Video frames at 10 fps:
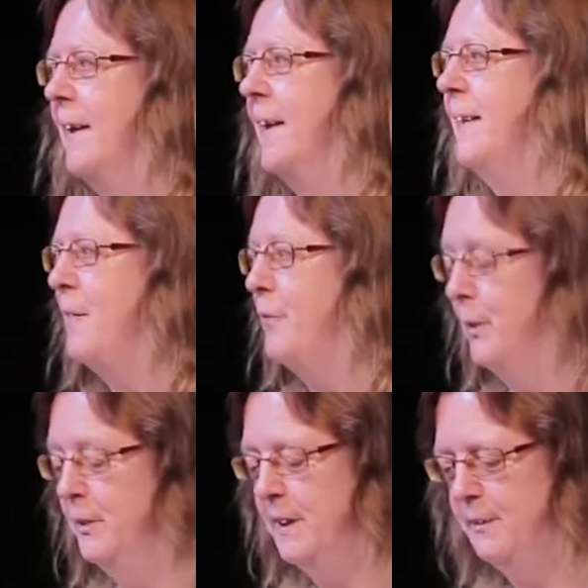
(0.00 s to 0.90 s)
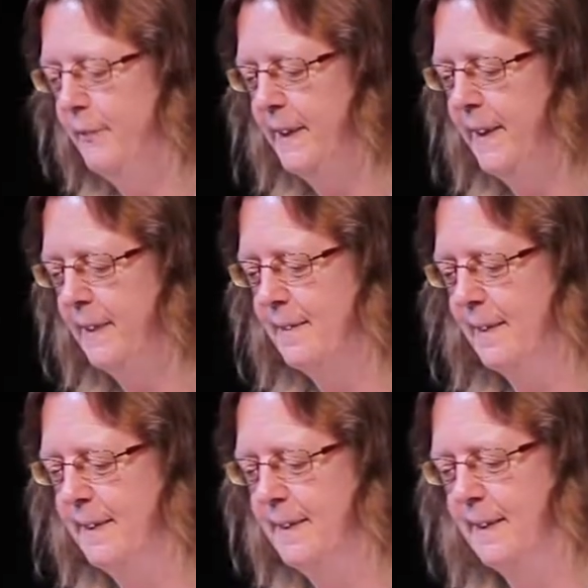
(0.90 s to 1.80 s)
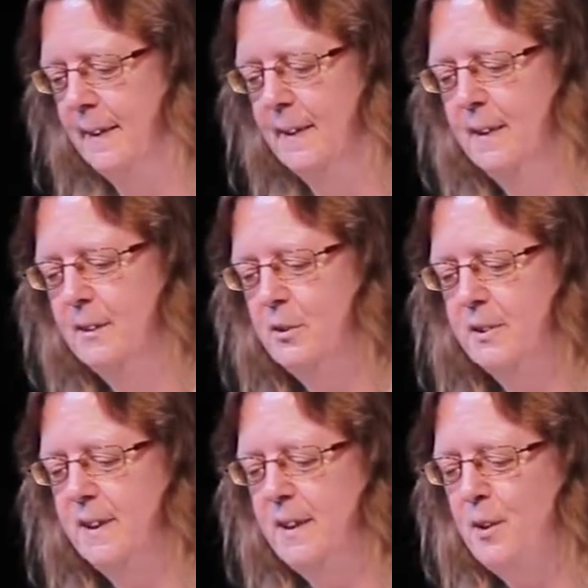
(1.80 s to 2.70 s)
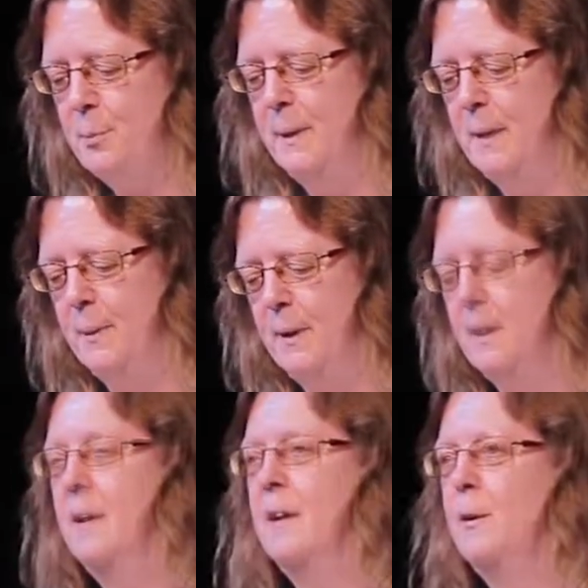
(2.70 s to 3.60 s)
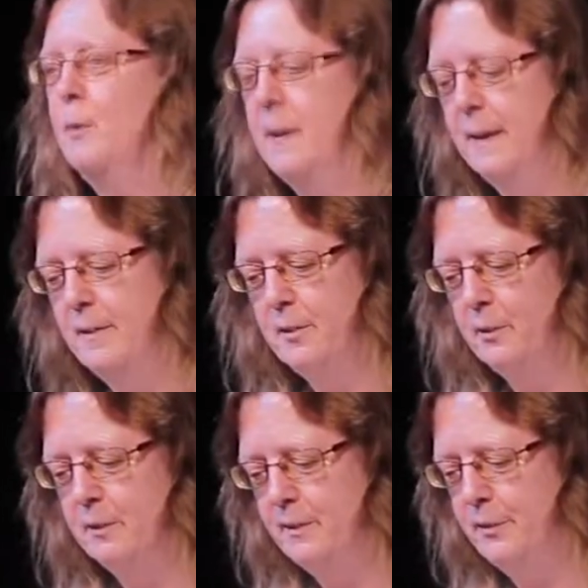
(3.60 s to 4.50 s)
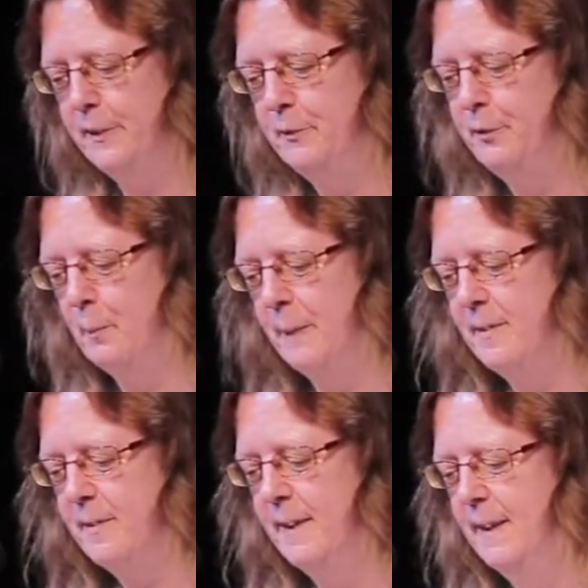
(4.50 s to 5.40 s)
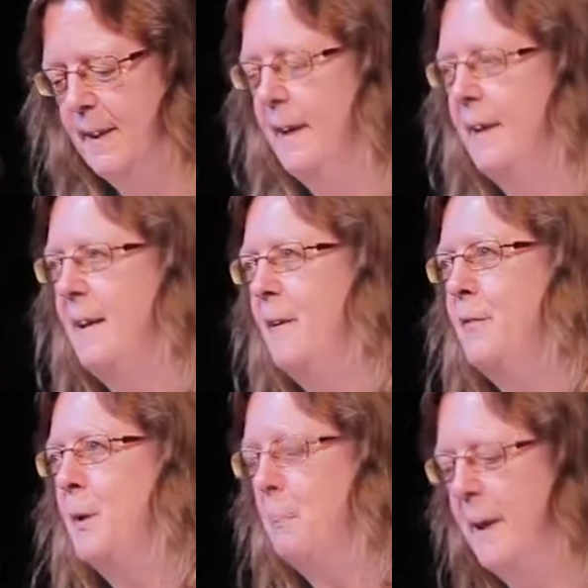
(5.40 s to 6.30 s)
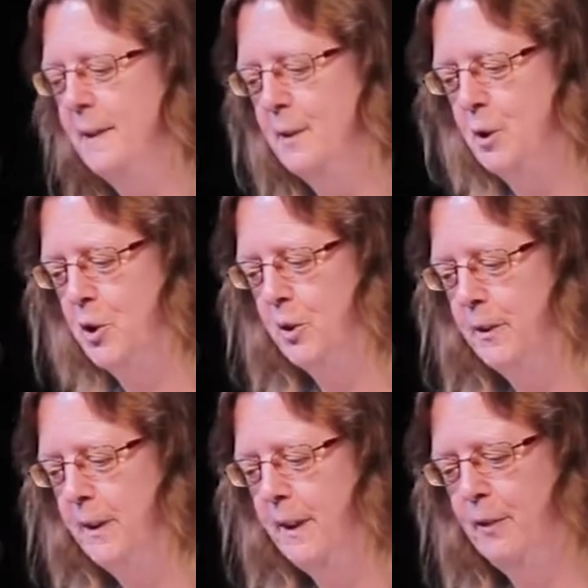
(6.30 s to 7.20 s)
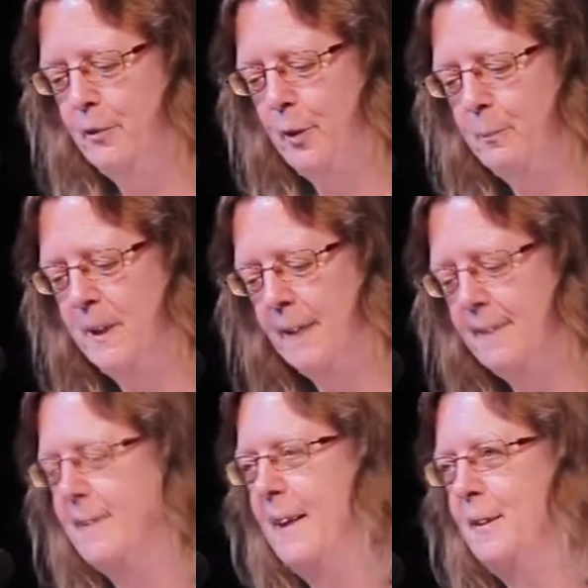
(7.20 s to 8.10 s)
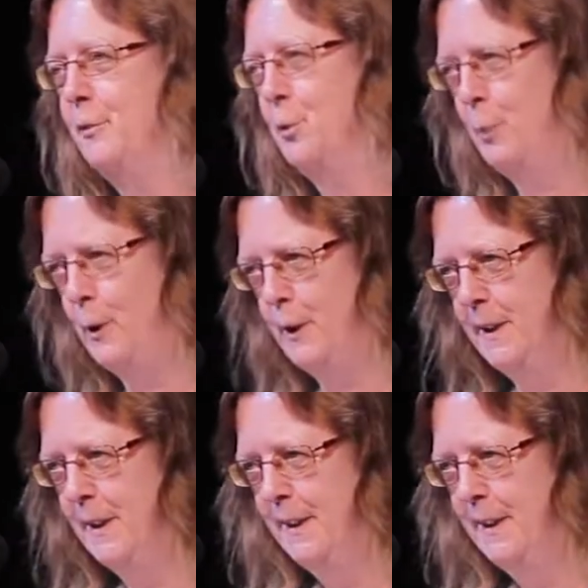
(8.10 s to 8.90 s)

And I found it very exciting to see these people looking so different from us and having made a journey from the other side of the world.